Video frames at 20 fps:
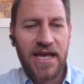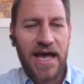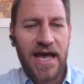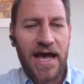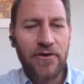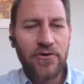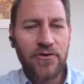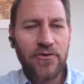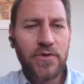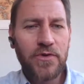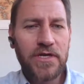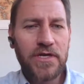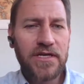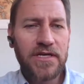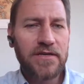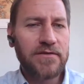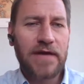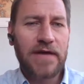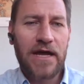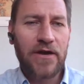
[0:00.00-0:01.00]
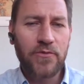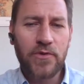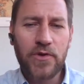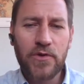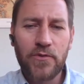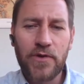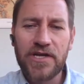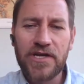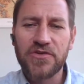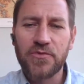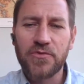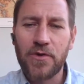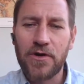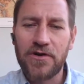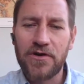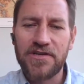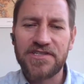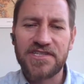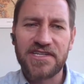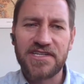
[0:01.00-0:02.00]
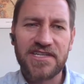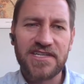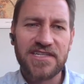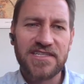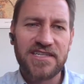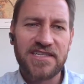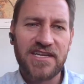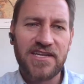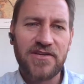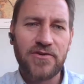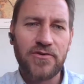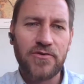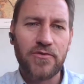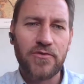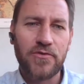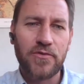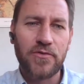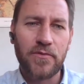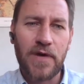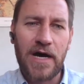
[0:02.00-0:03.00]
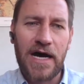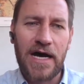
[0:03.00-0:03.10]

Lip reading: How do we raise awareness and continue